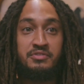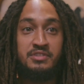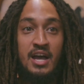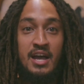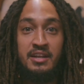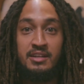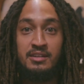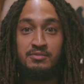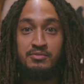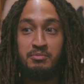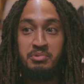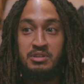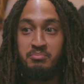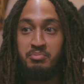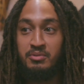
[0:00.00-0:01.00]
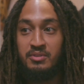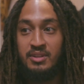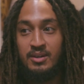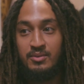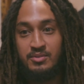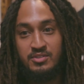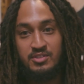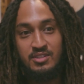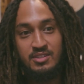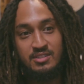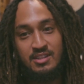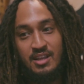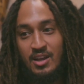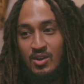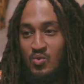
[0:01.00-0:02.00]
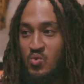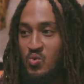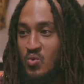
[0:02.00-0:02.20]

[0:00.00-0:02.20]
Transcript: of signings for people that was just like,